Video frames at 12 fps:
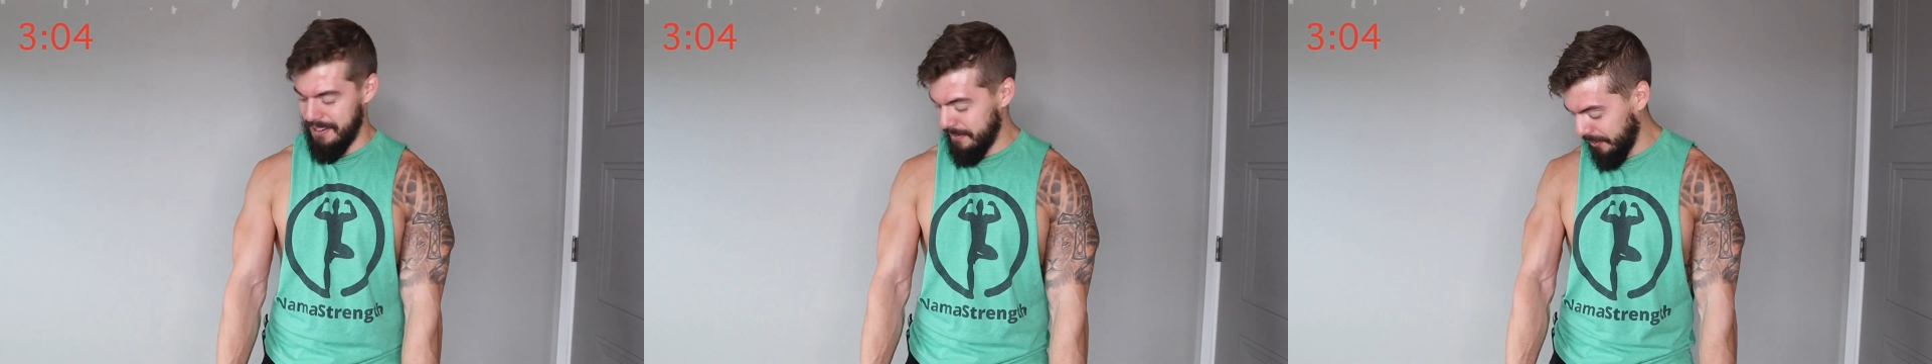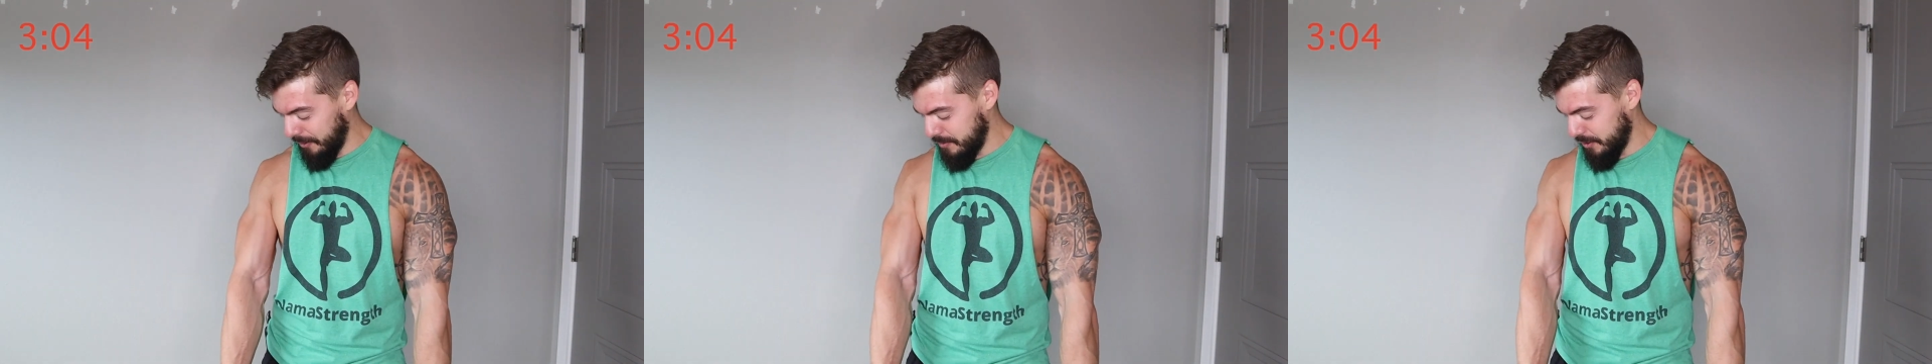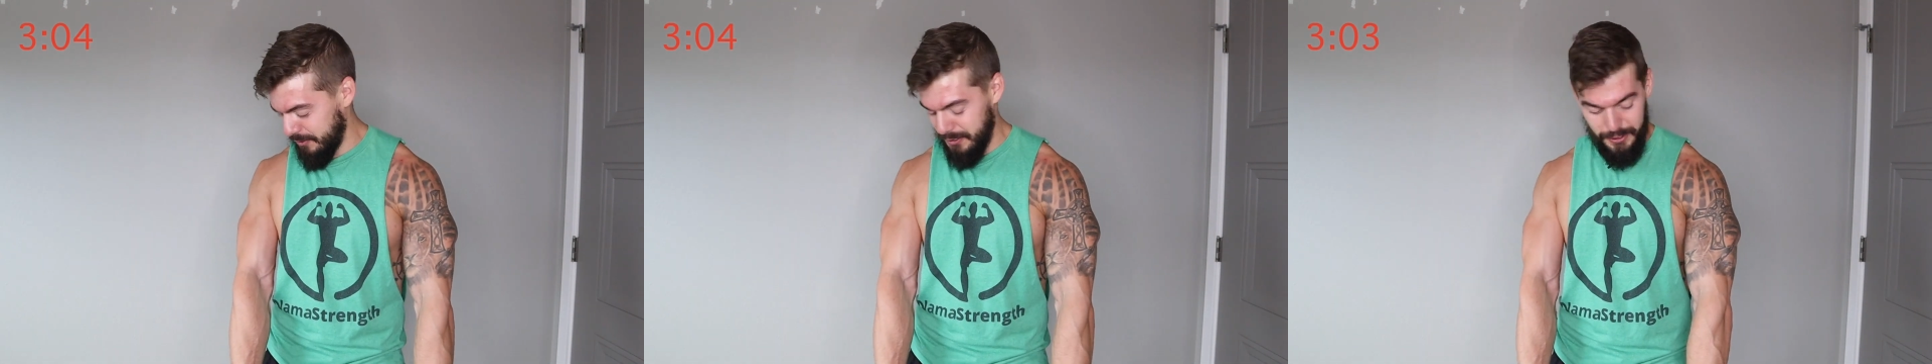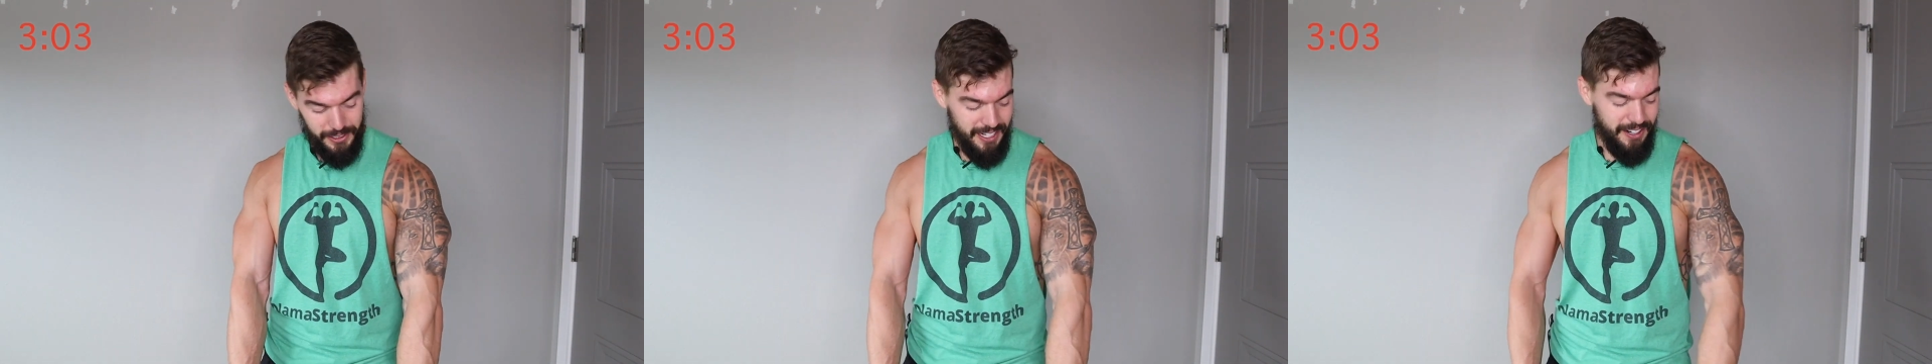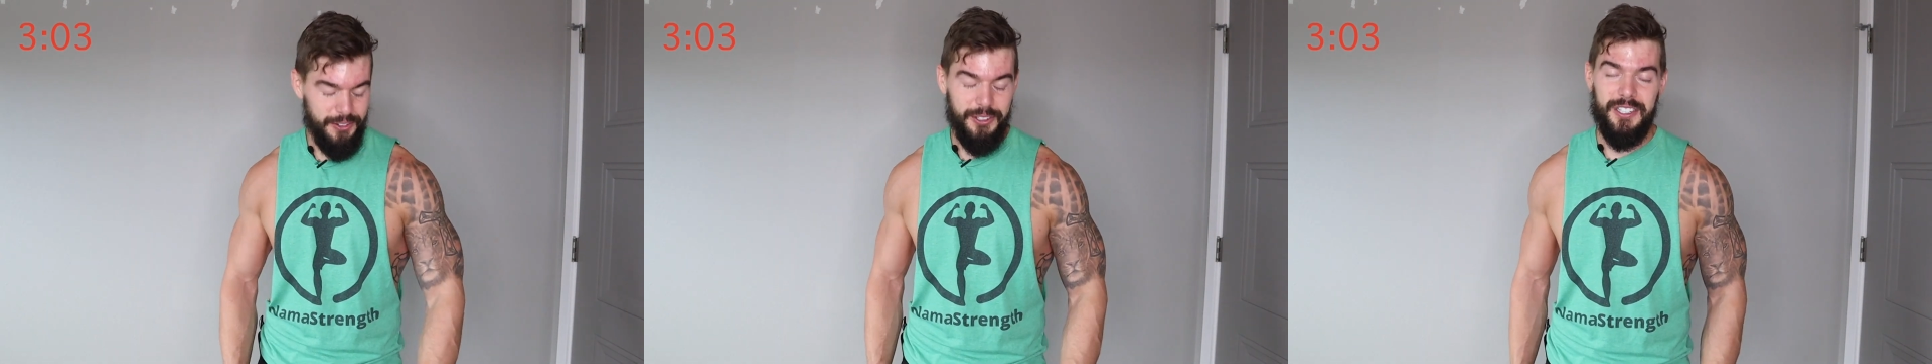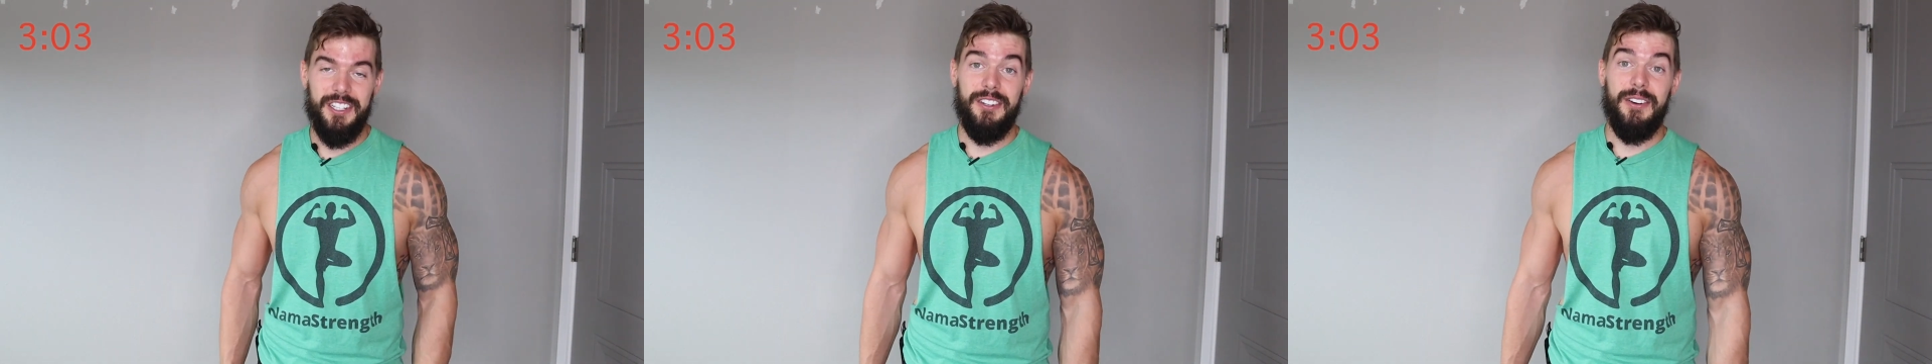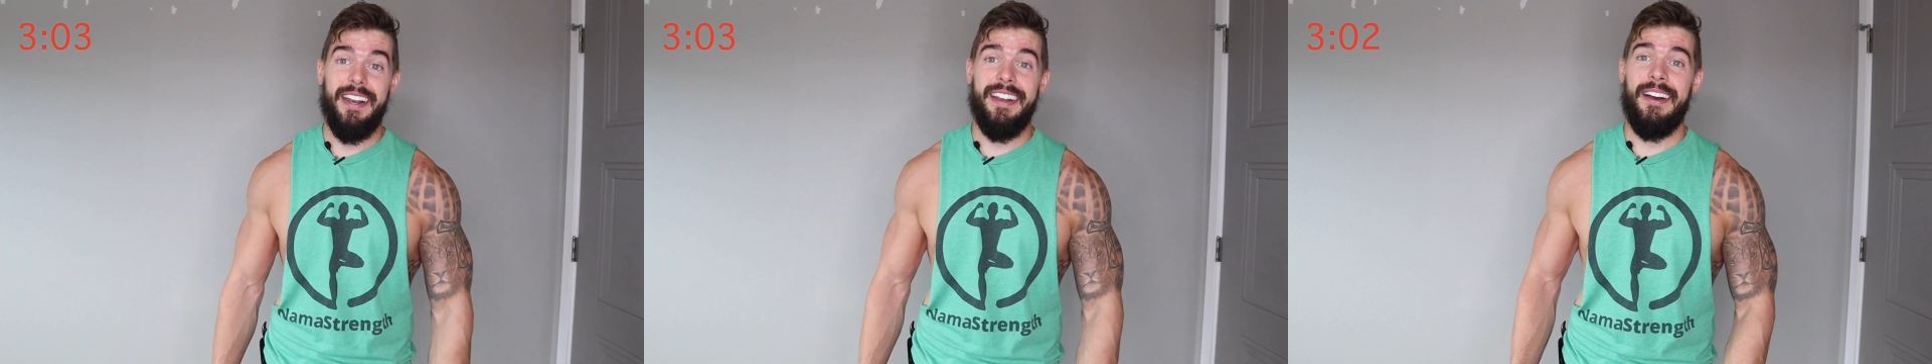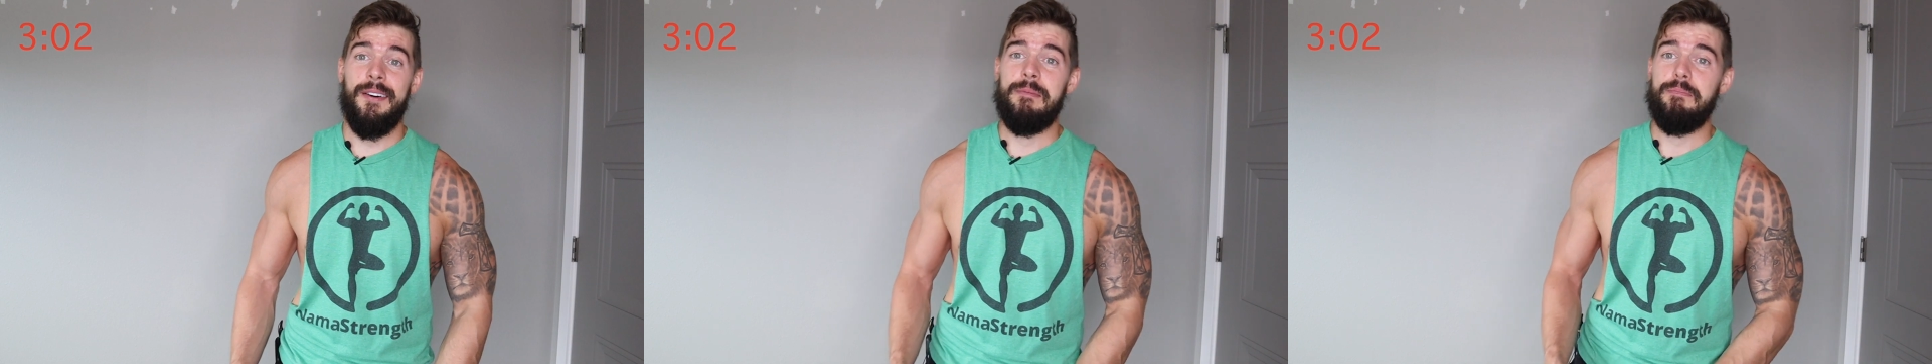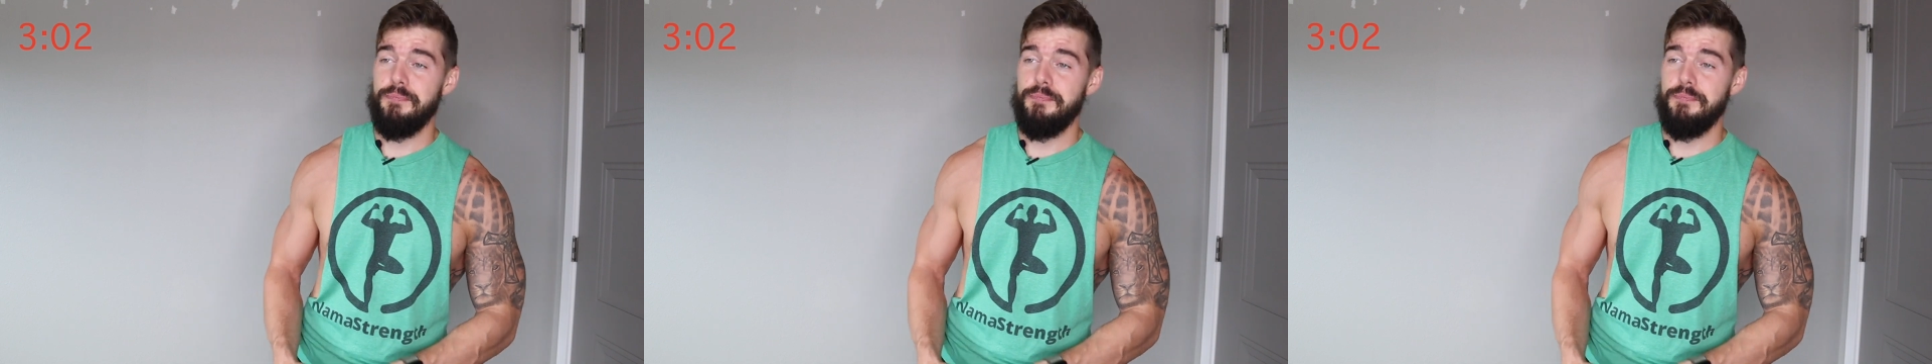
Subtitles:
My arms are feeling really good right now.